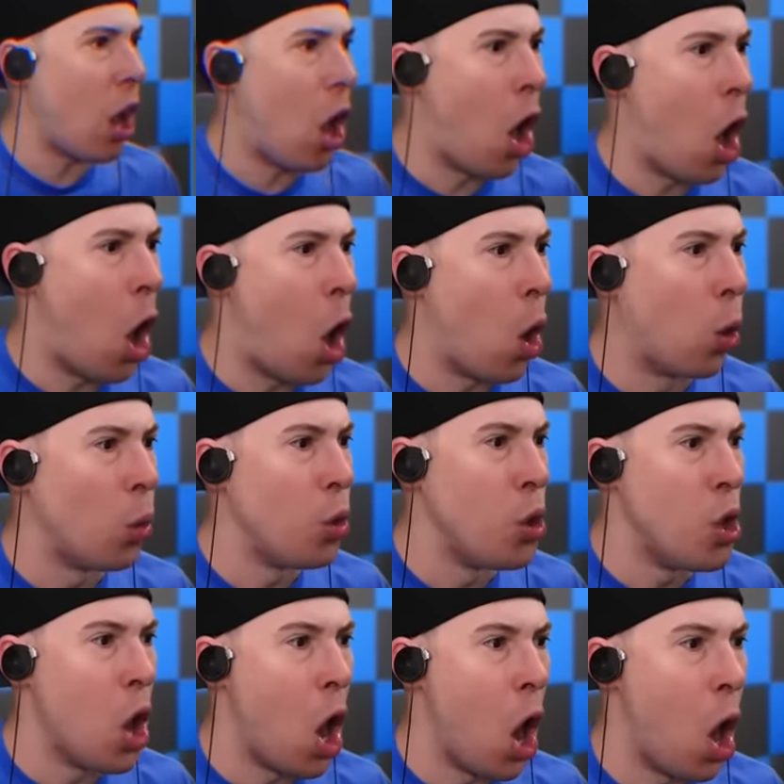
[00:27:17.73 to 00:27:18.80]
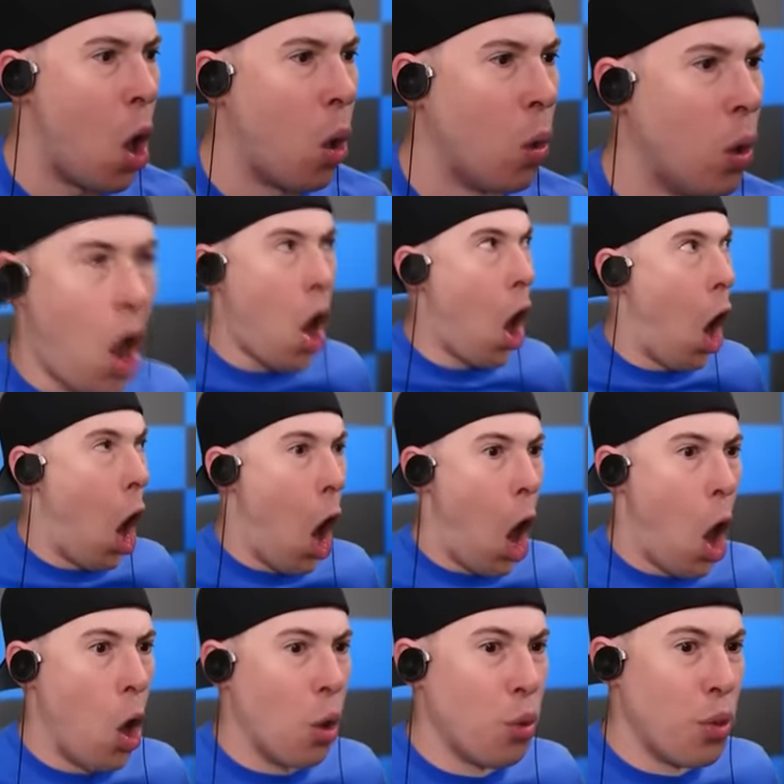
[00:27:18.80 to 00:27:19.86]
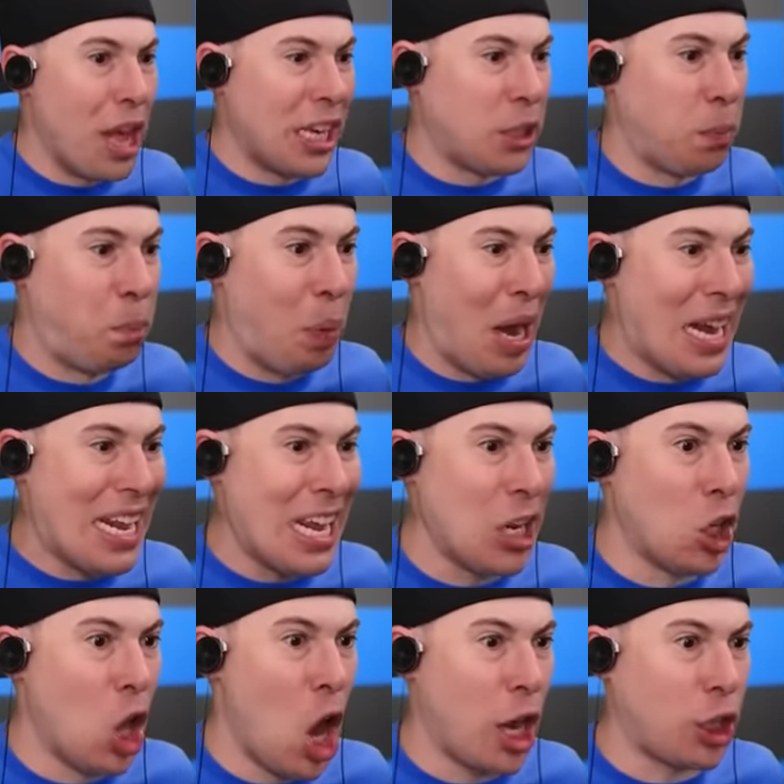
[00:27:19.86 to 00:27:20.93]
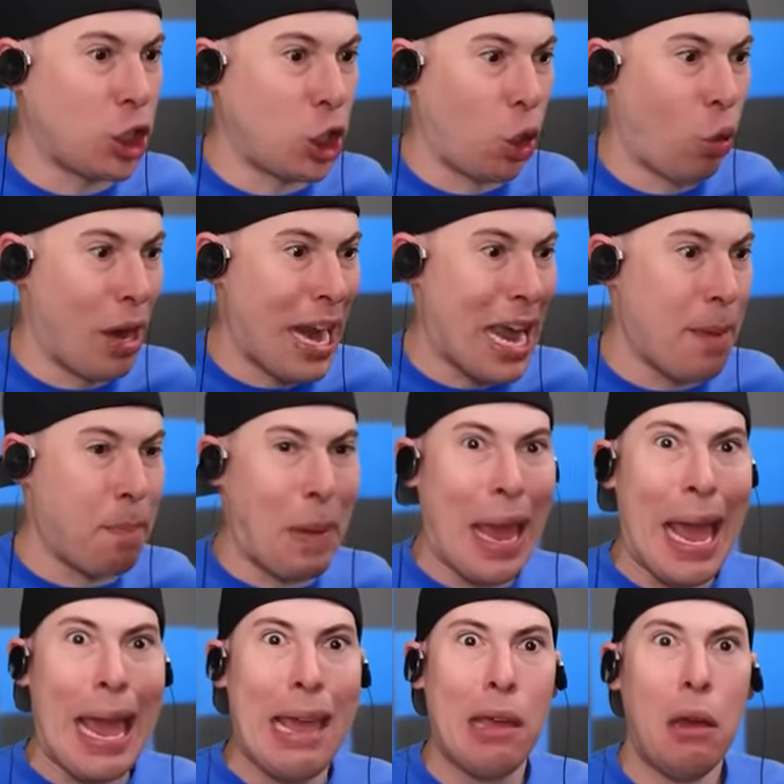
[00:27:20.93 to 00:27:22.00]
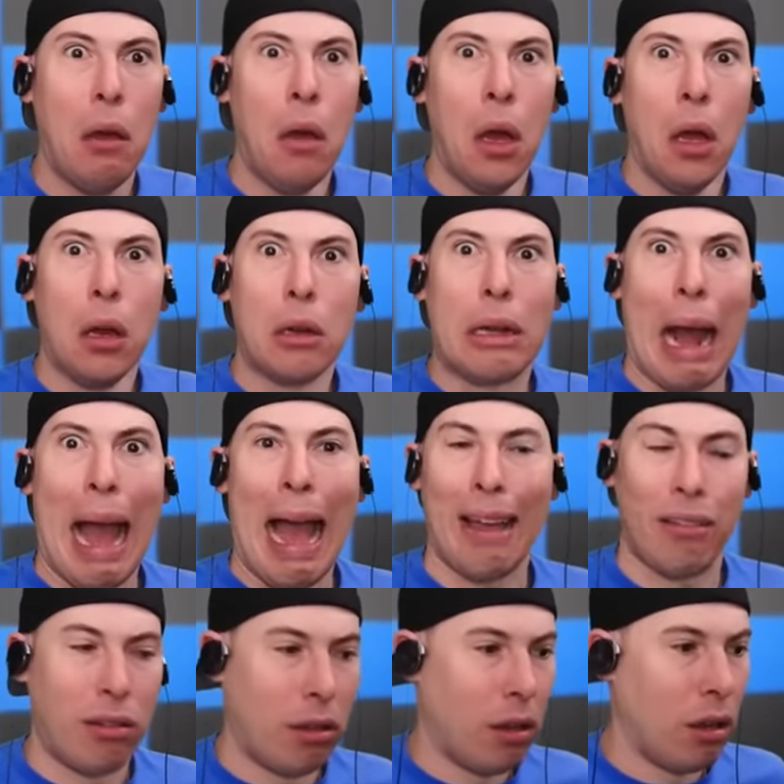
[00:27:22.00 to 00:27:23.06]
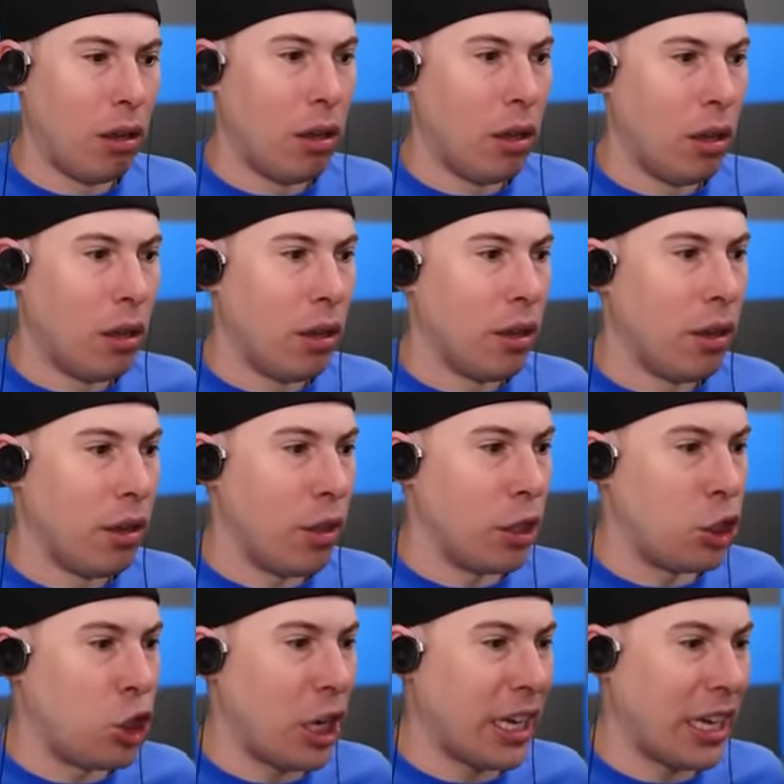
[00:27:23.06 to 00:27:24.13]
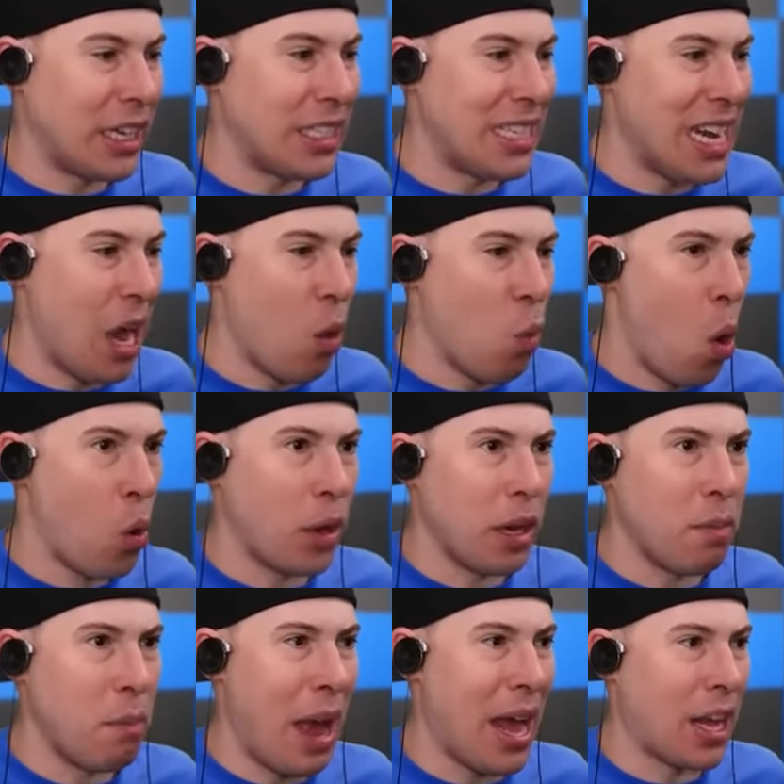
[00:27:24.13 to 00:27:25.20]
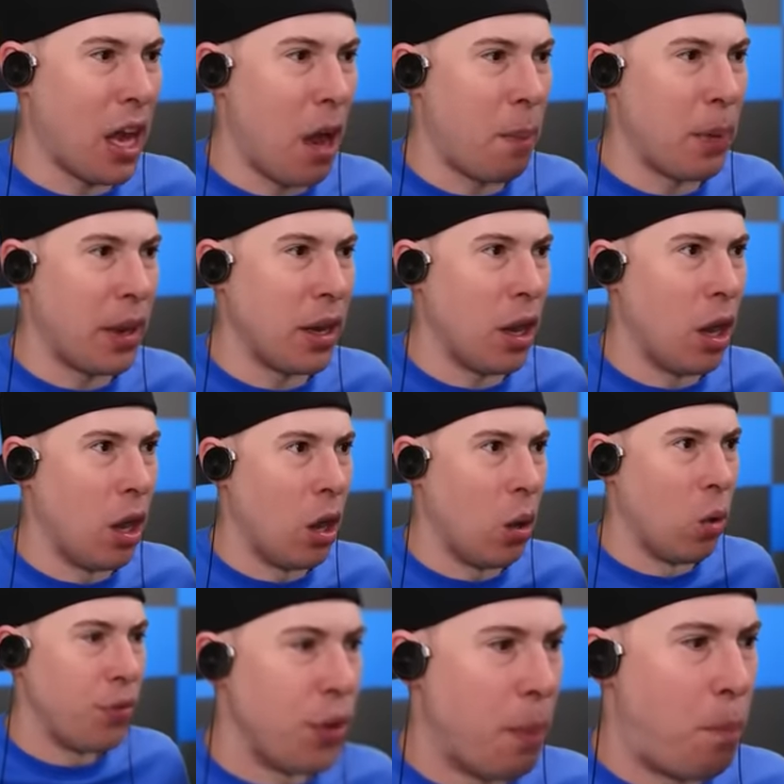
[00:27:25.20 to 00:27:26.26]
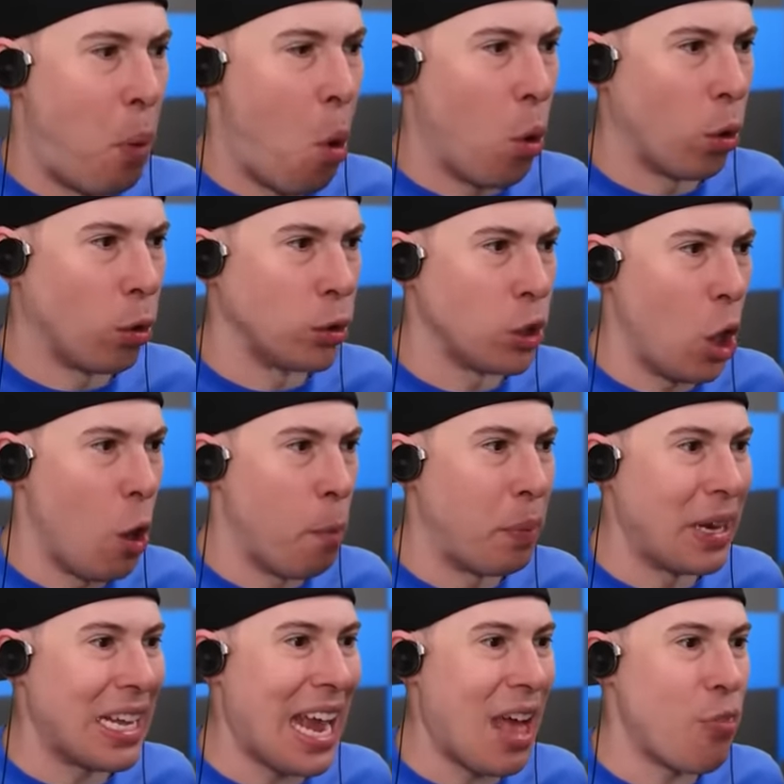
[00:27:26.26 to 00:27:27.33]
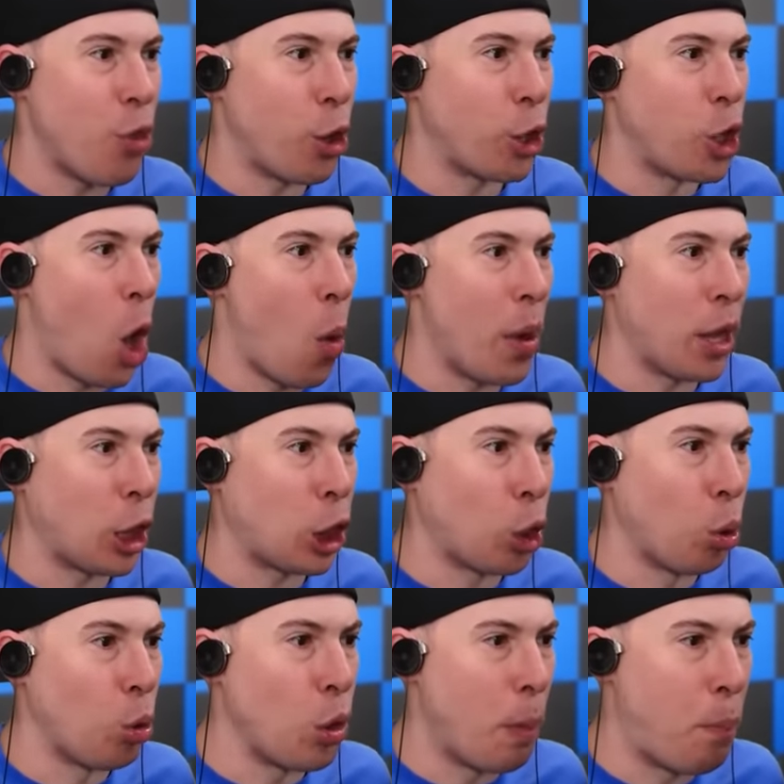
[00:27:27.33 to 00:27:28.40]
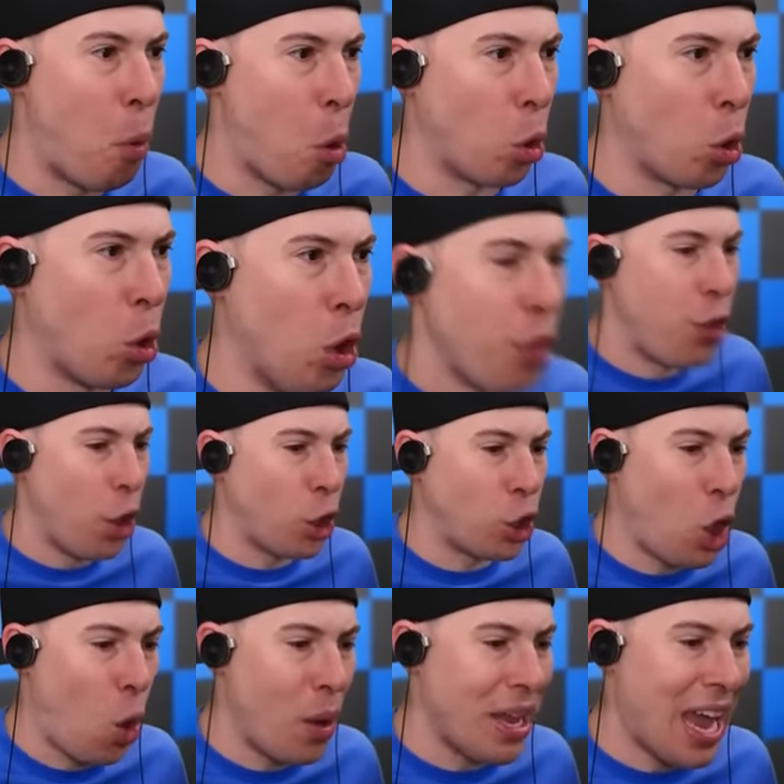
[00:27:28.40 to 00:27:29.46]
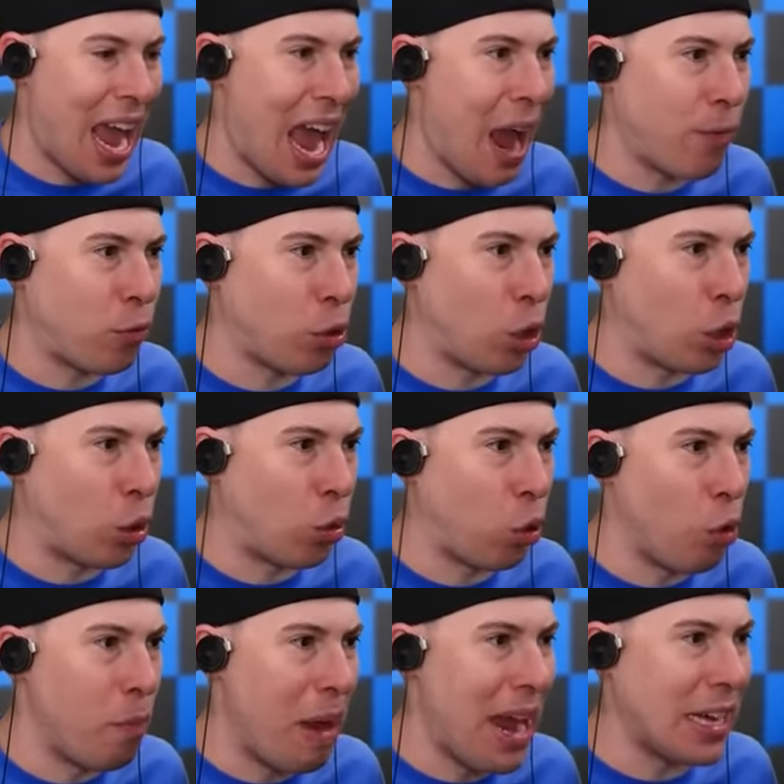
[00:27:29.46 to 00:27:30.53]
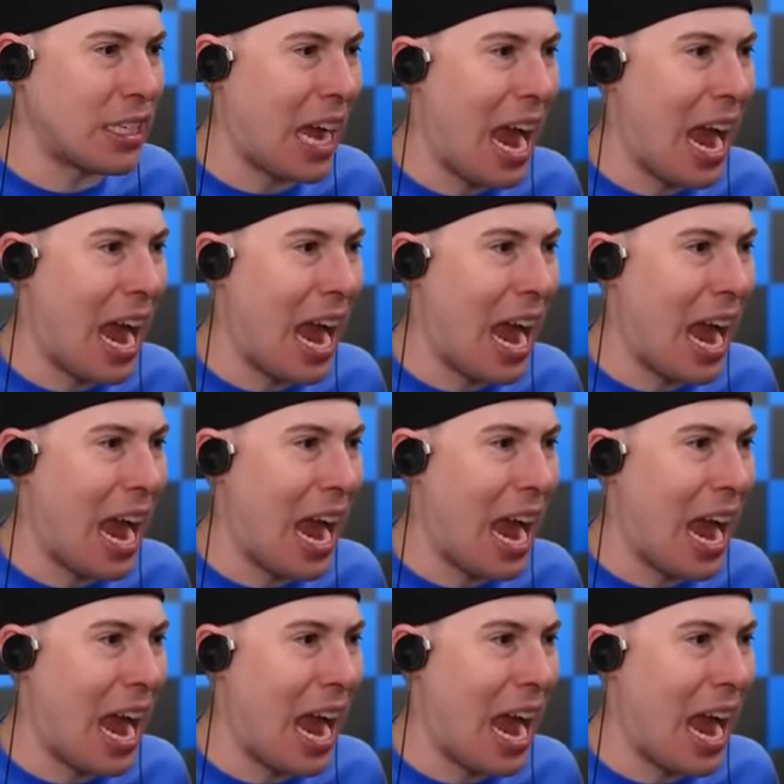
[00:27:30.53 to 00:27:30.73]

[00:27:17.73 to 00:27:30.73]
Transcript: Oh, no. Oh, this bunny looks creepy. Guys, the chicken's now woken back up and uh-oh. The portal's opening and they're going through the portal. They're going after the crewmates.